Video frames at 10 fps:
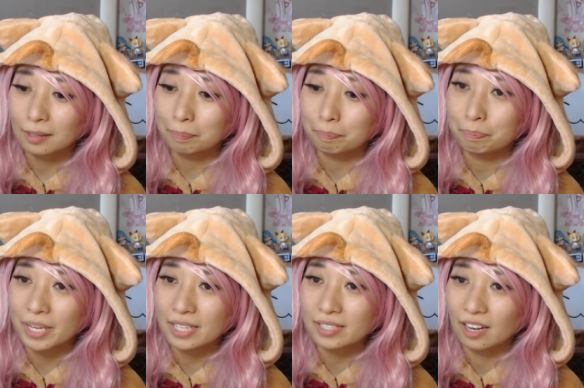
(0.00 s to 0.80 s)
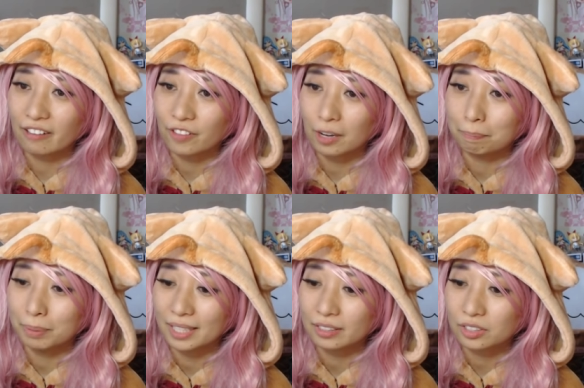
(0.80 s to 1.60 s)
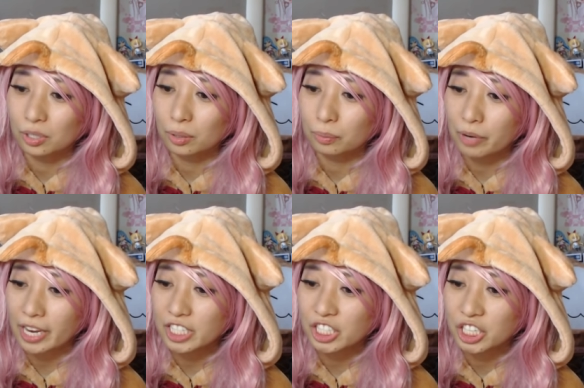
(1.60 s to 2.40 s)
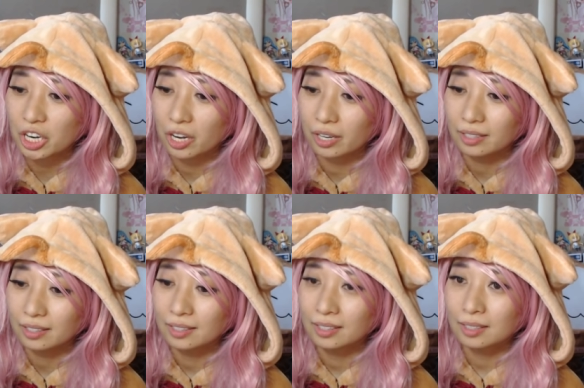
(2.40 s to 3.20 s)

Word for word: Abyss of Obliteration.